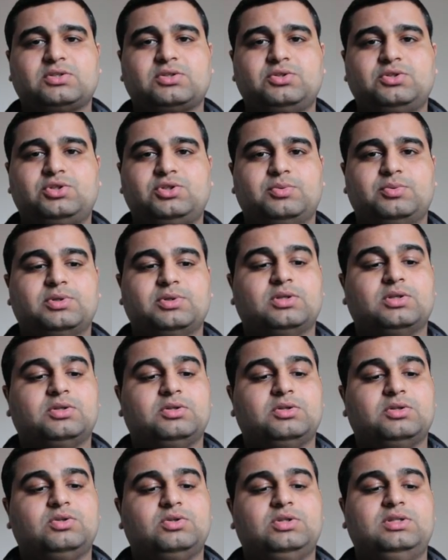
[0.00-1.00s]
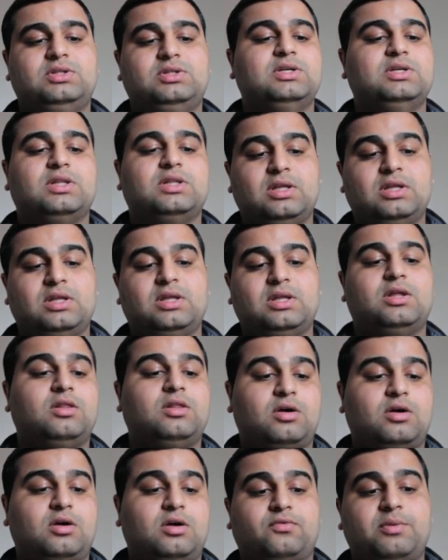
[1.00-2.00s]
She will deal a lot
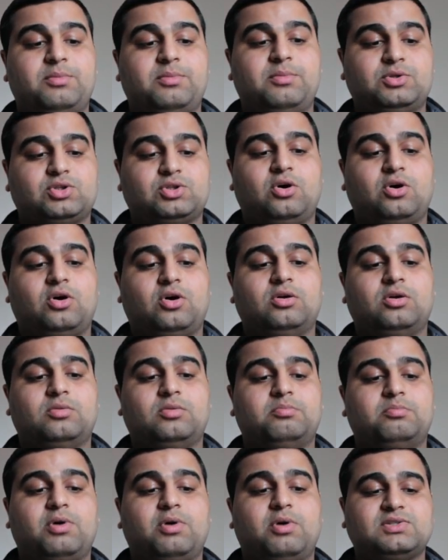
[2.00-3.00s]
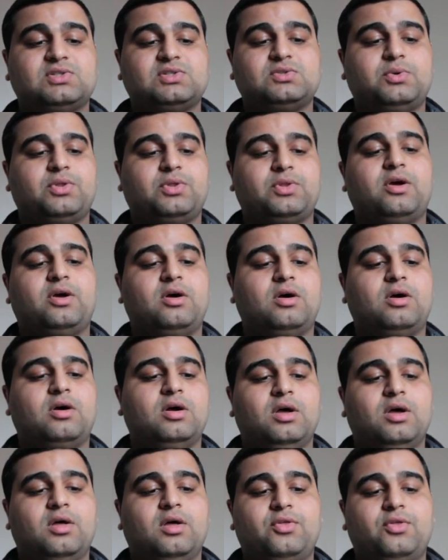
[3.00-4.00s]
of damage on bosses with her
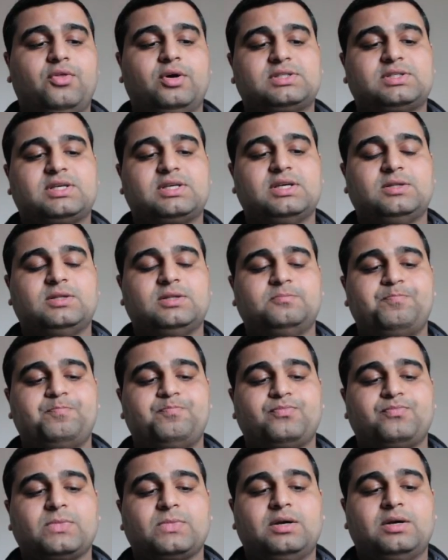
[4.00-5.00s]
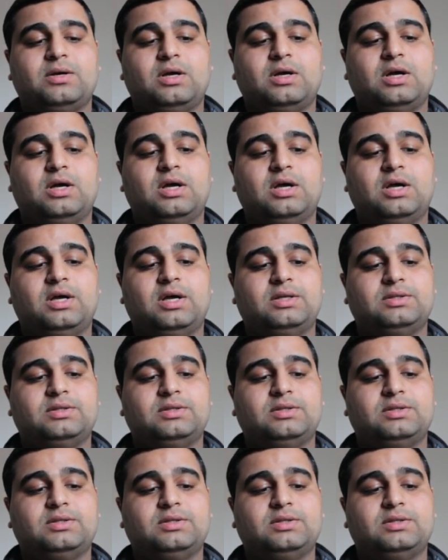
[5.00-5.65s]
3rd skill, and